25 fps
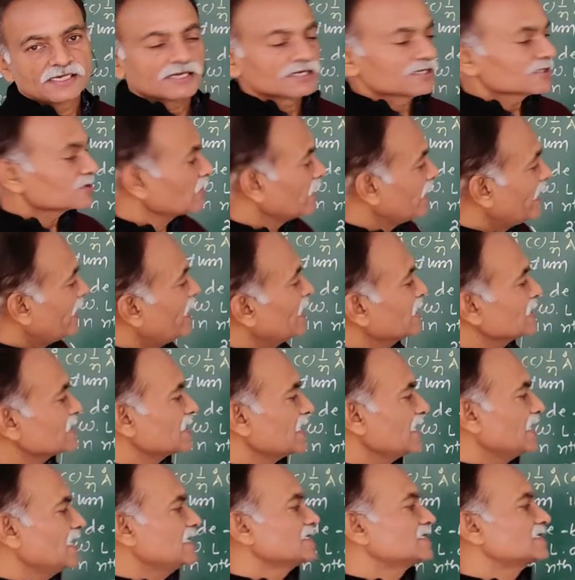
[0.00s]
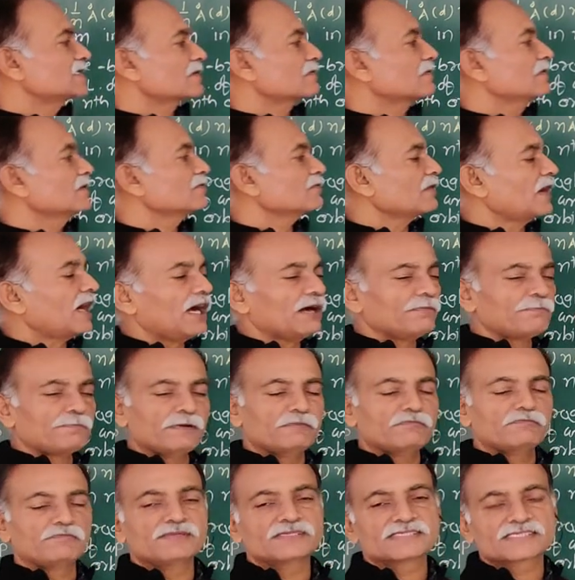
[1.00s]
So energy is equal to half
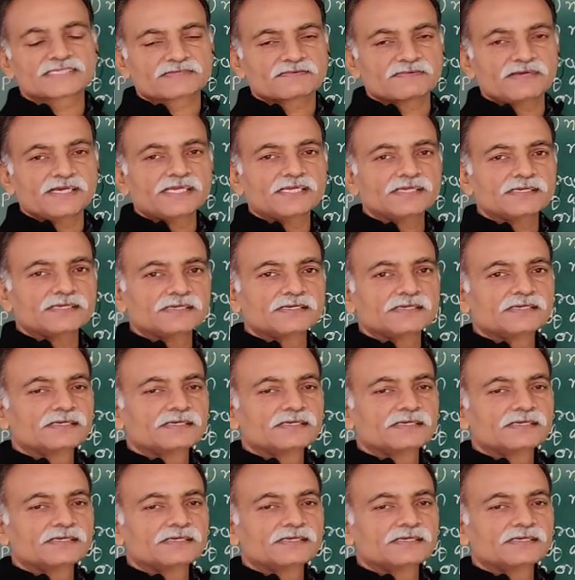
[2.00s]
mv square.